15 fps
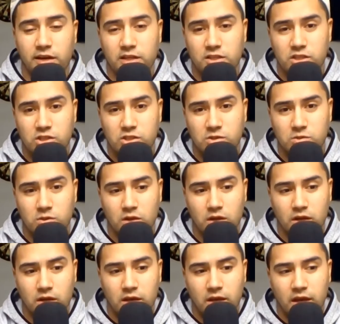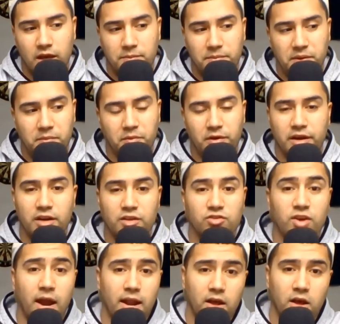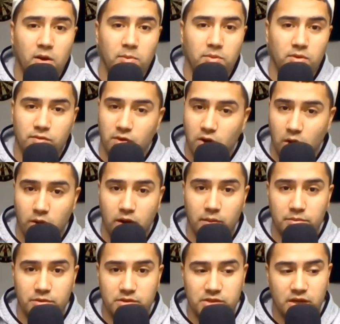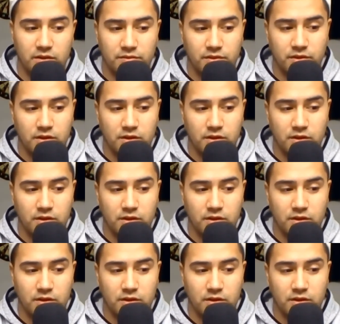teach you, and people ain't gonna try to help you if you don't help yourself.